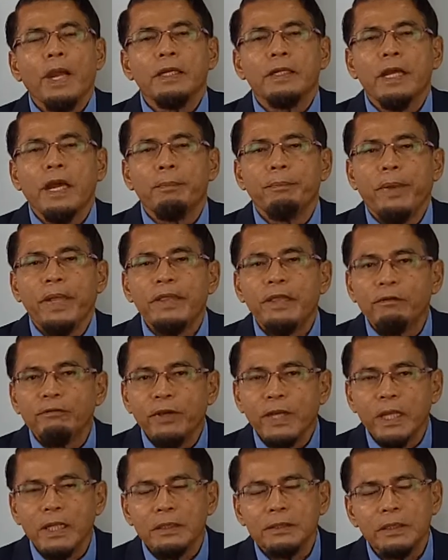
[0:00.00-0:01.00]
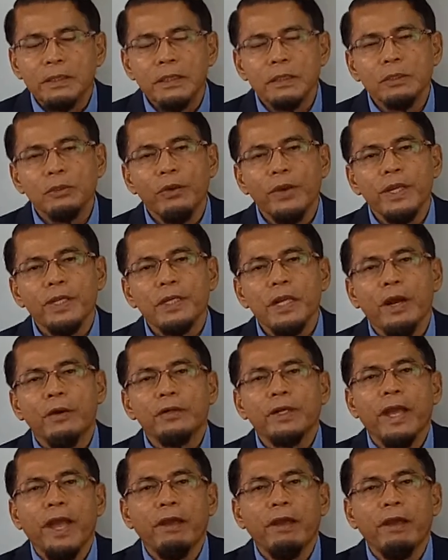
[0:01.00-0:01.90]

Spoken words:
their mental faculty is going down,